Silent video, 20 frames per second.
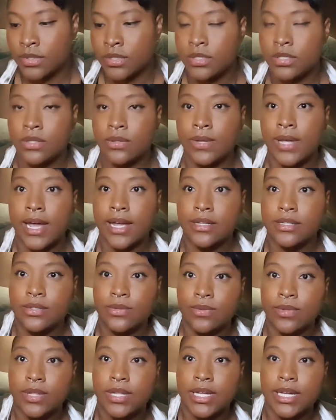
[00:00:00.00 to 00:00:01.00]
So yeah,
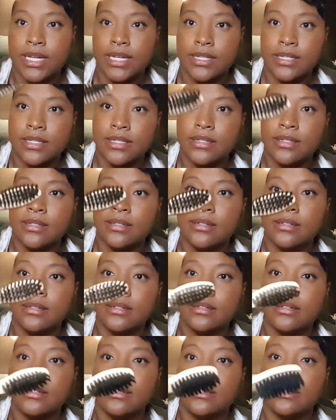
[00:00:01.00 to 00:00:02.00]
so this,
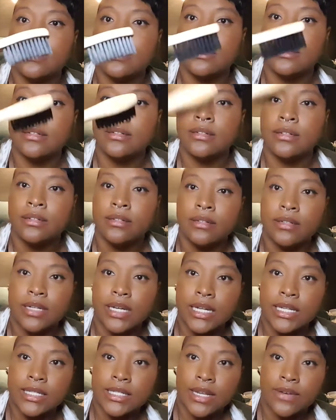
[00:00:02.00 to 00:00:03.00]

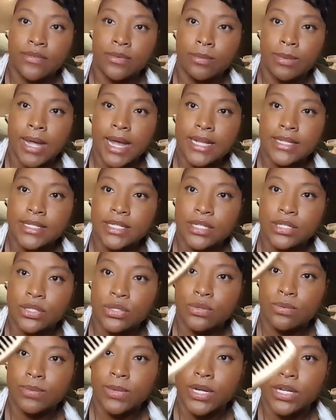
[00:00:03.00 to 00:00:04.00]
instead of a plastic
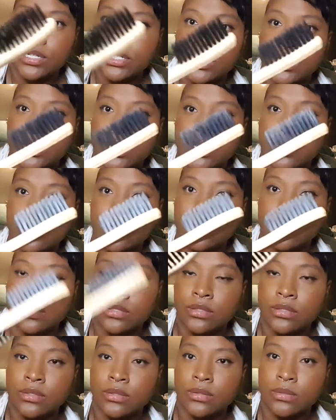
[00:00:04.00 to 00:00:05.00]
toothbrush,
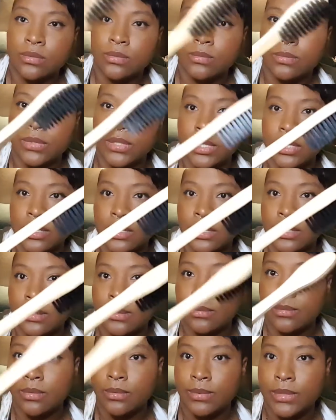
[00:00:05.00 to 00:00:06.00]
we
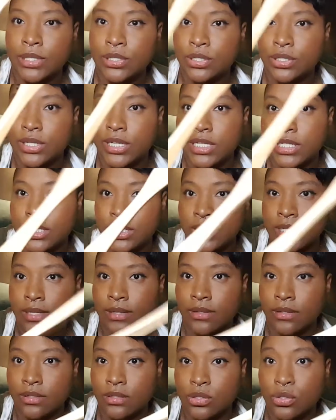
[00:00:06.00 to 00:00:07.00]
will be
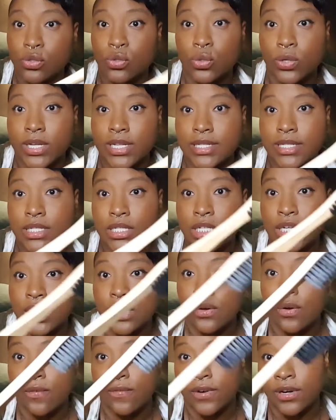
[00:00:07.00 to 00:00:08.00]

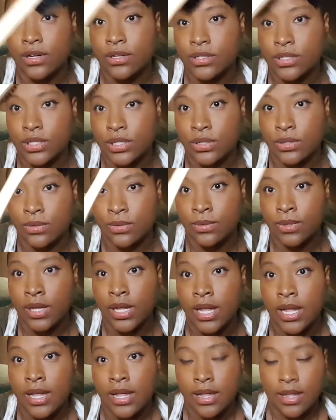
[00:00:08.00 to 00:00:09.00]
transitioning over to
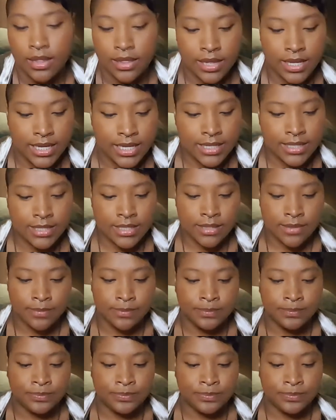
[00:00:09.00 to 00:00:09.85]
these.